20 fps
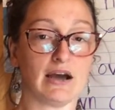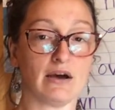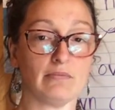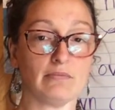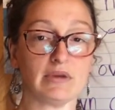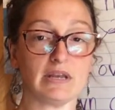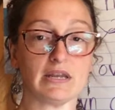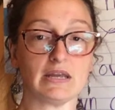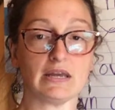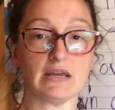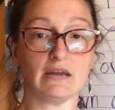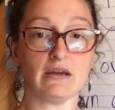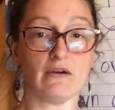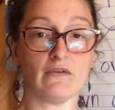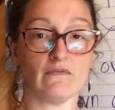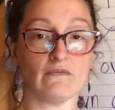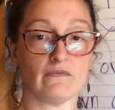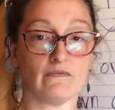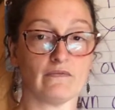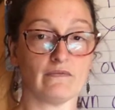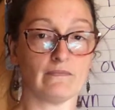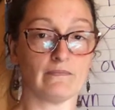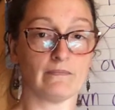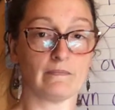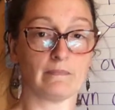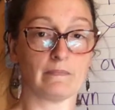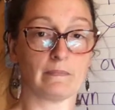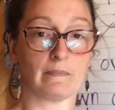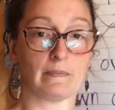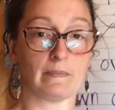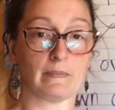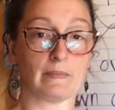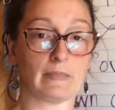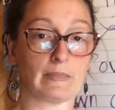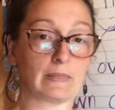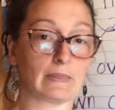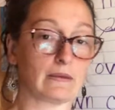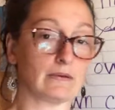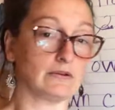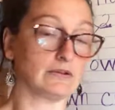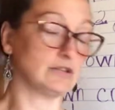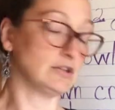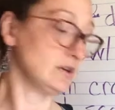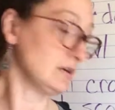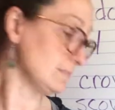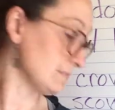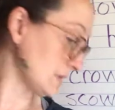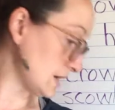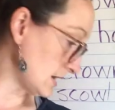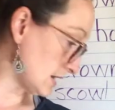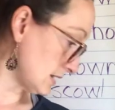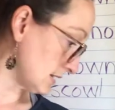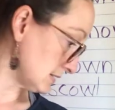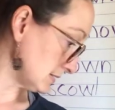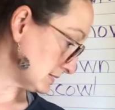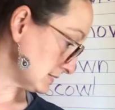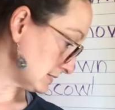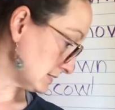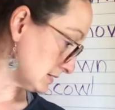many? Good job, guys.